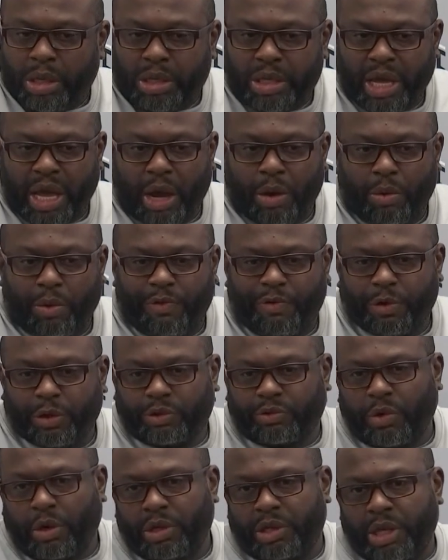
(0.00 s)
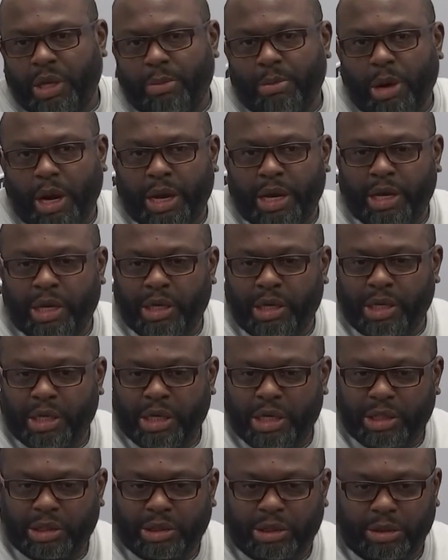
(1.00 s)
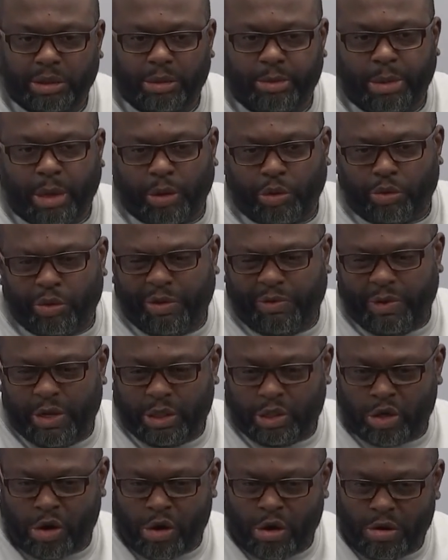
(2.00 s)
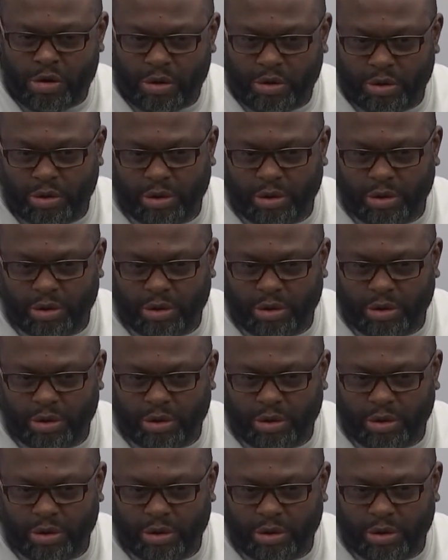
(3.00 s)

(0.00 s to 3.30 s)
Yeah, well, first of all, I think Mayan, he's about 3 feet tall.